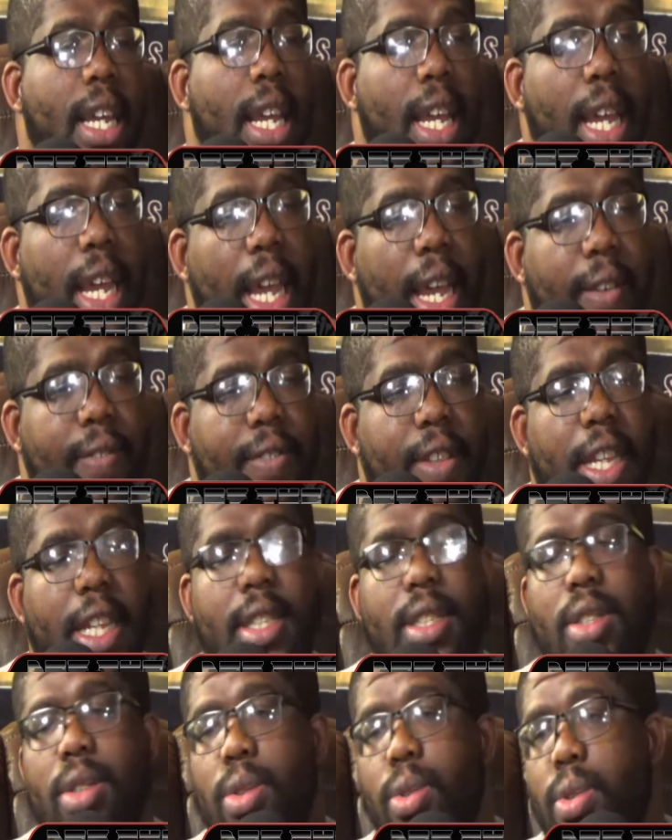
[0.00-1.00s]
if these
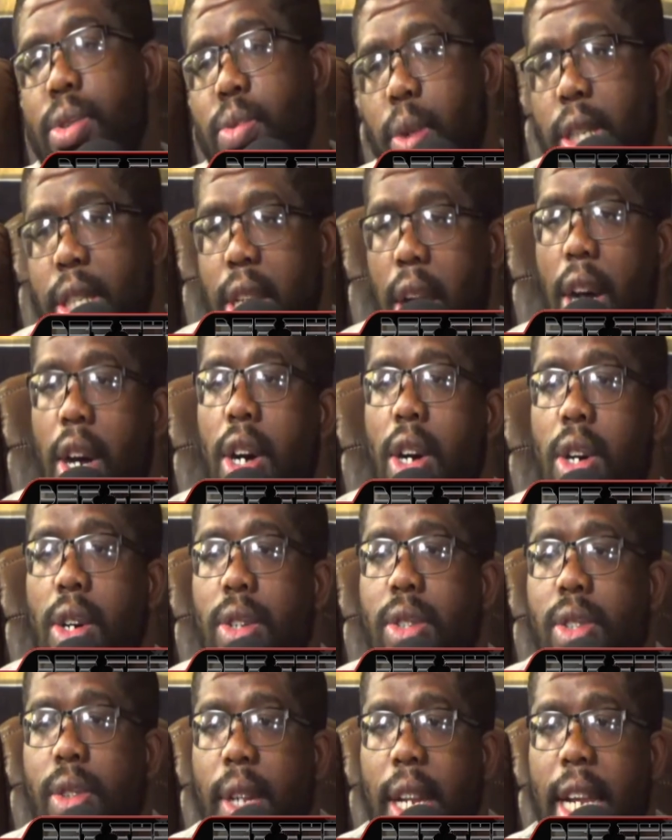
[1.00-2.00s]
dudes were
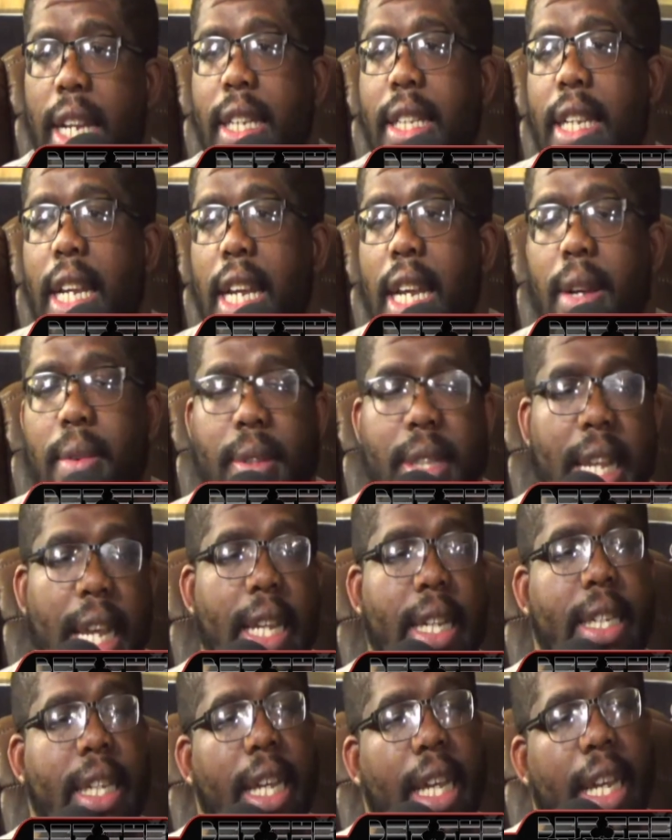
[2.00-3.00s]
dogs or they did what they
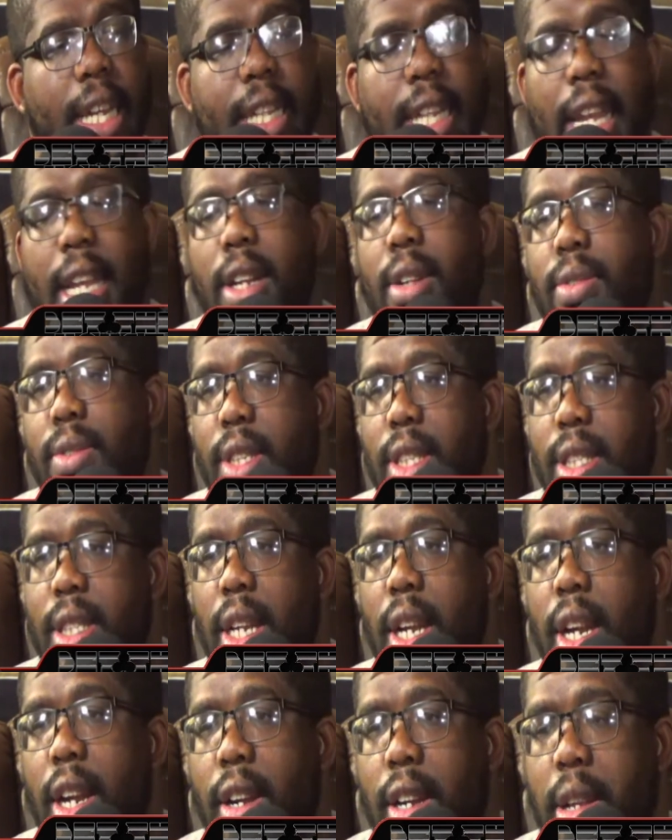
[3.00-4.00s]
did, they don't
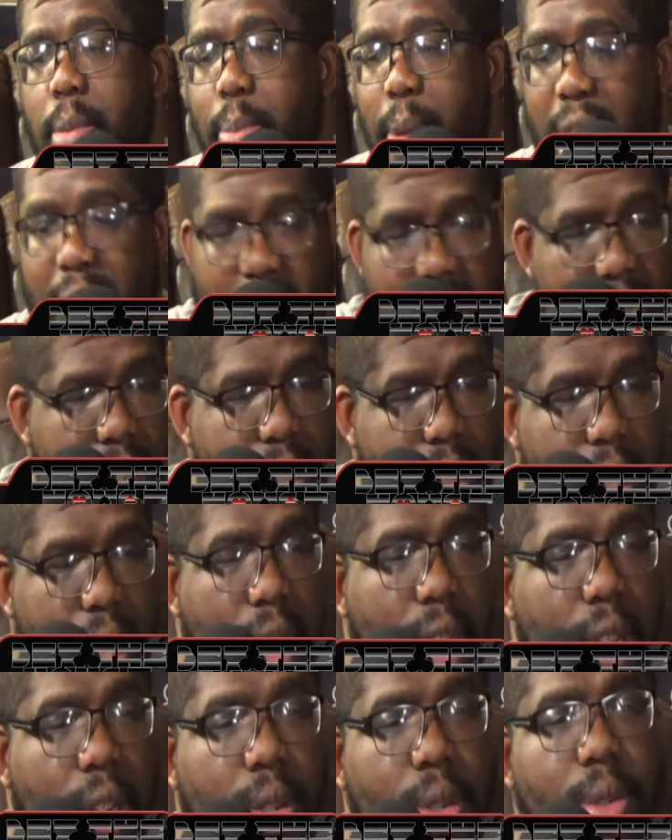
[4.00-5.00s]
deserve to be,
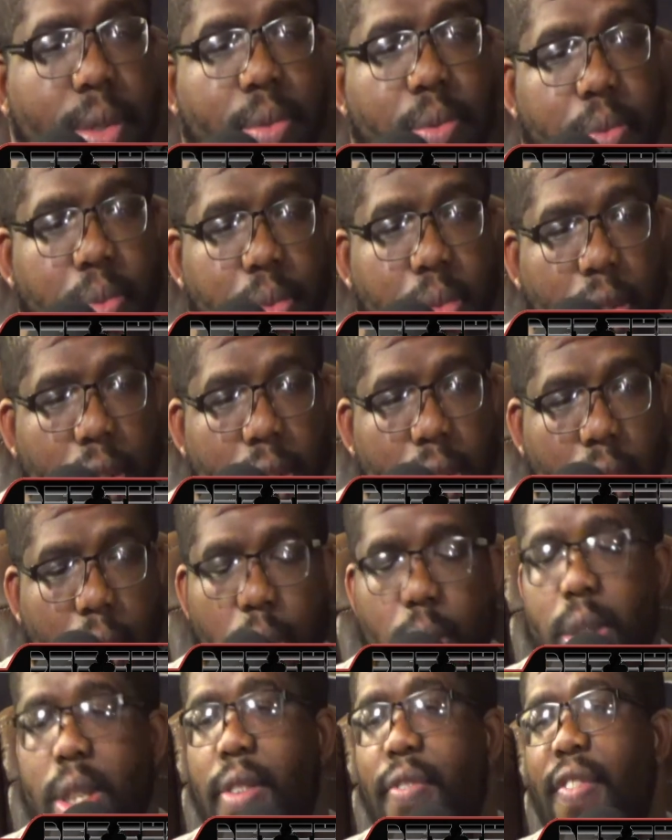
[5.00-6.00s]

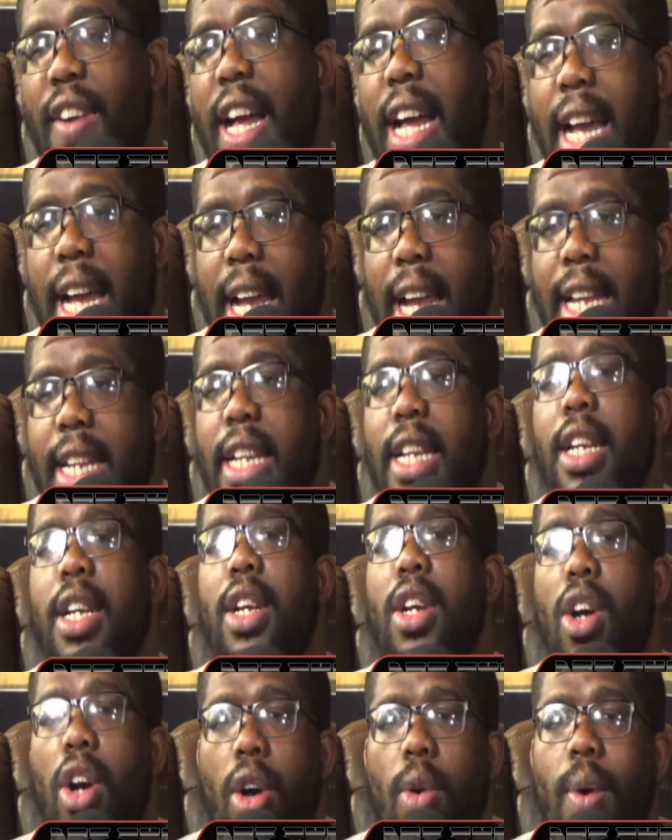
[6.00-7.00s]
crucified
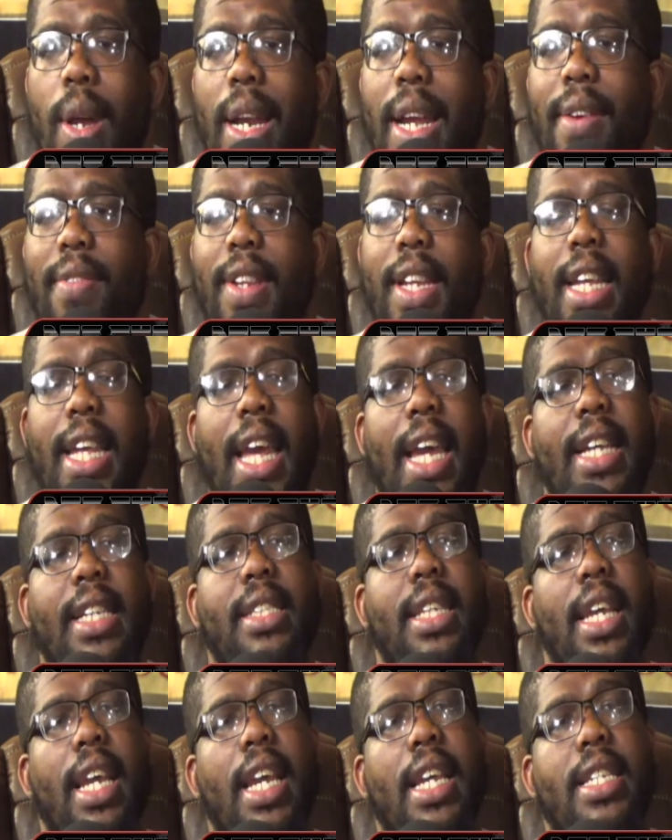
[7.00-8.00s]
or whatever the case
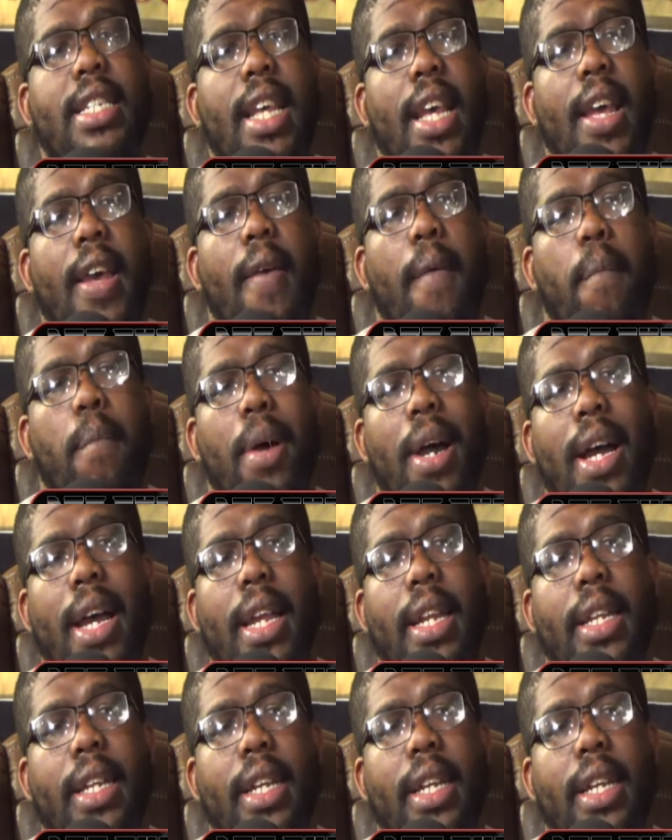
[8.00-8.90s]
is. But